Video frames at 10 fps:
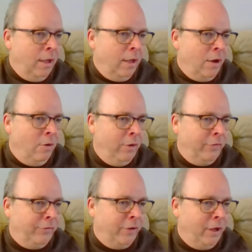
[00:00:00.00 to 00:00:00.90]

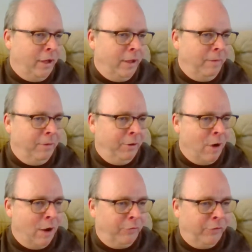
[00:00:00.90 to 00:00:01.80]
It's I
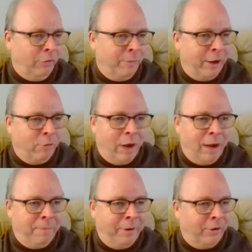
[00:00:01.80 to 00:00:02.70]
was there with my
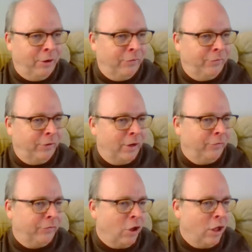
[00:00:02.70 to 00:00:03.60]
grandparents and I
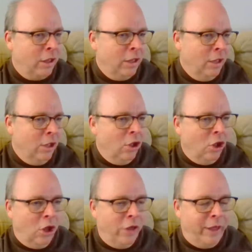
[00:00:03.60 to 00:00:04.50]
saw
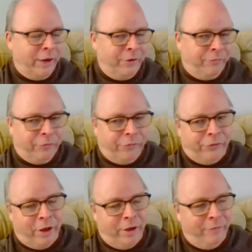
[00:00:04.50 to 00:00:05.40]
all that different
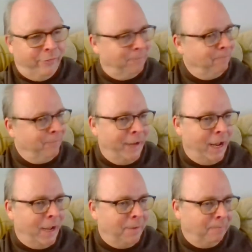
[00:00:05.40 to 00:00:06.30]
stuff, and
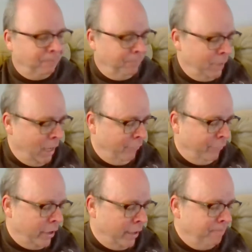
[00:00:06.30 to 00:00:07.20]
yeah, not
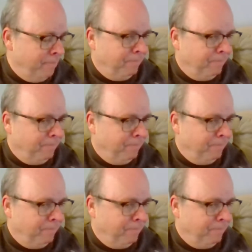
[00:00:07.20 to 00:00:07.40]
fun.